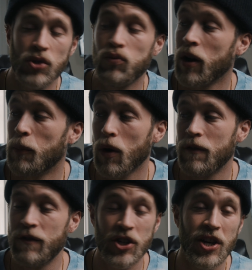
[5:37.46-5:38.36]
just run a more
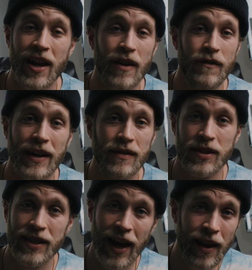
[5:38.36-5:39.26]
efficient and effective
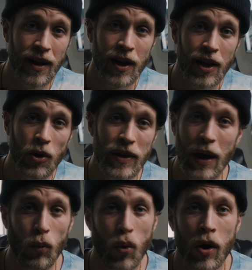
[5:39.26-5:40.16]
set
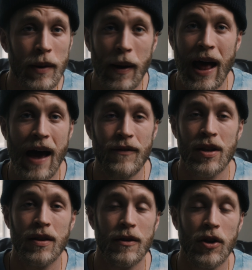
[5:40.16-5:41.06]
without worrying about
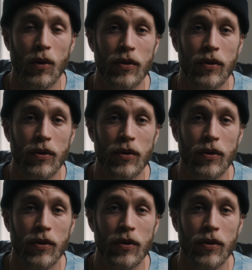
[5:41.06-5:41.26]
having, you know,